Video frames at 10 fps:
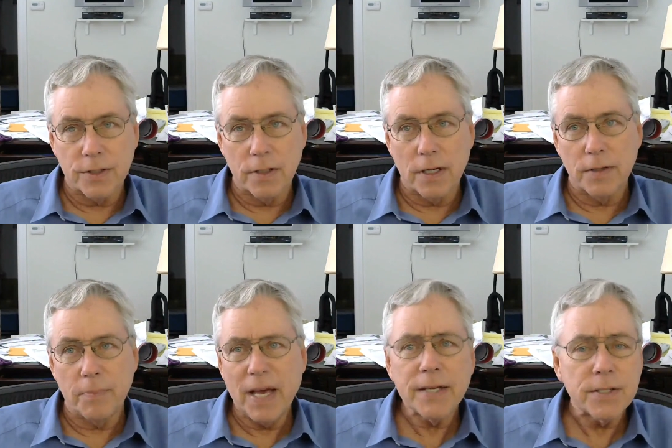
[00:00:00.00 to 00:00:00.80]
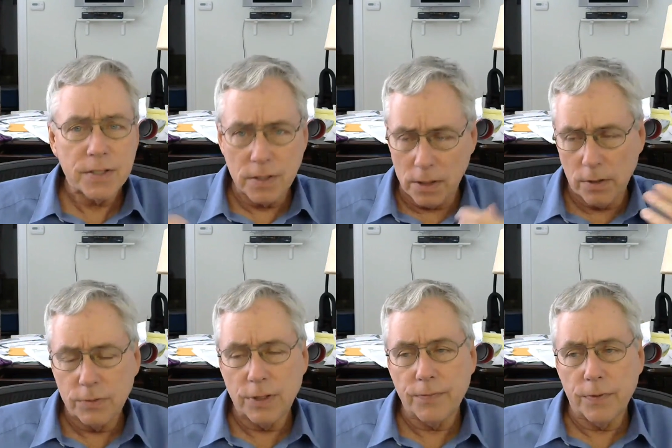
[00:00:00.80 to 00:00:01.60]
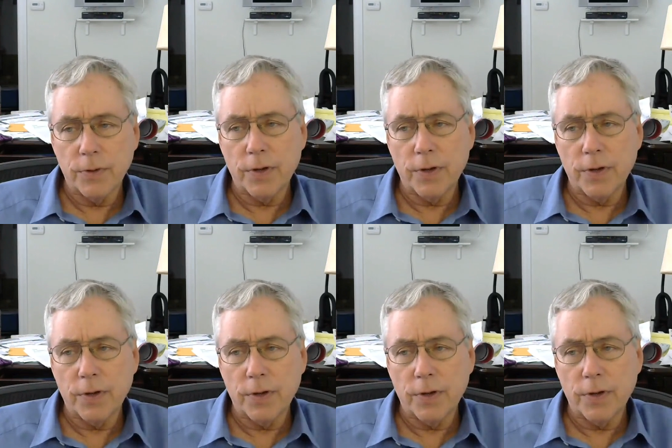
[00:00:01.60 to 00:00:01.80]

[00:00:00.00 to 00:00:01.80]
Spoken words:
The pace is a little different.